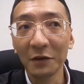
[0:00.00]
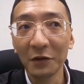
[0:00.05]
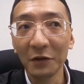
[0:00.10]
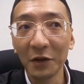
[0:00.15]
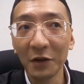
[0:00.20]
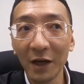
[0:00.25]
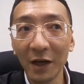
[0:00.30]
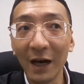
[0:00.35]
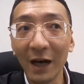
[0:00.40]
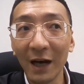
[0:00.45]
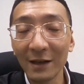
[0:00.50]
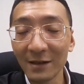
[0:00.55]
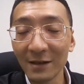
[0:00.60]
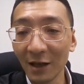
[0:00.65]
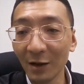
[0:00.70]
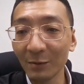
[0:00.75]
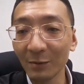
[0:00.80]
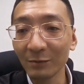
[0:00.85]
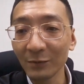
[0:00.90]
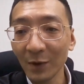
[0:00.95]
there are
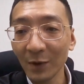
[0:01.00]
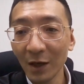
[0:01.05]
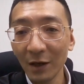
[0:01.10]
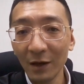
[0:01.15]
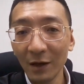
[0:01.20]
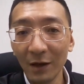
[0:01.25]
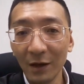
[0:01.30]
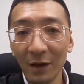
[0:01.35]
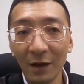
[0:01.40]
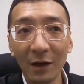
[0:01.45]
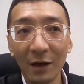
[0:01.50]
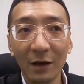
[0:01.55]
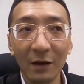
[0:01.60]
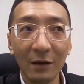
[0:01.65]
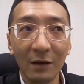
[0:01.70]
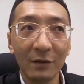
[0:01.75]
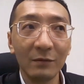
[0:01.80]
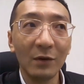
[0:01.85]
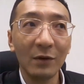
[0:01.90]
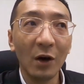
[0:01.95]
some
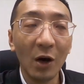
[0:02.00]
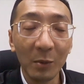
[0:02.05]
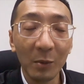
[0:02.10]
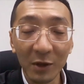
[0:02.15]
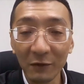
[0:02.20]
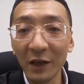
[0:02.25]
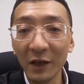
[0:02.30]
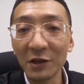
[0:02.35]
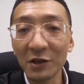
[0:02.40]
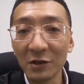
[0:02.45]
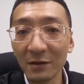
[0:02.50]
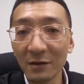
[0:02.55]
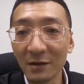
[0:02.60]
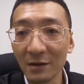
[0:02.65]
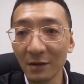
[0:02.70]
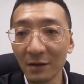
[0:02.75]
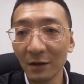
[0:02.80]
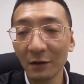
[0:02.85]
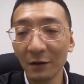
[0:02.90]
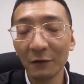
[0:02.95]
observations.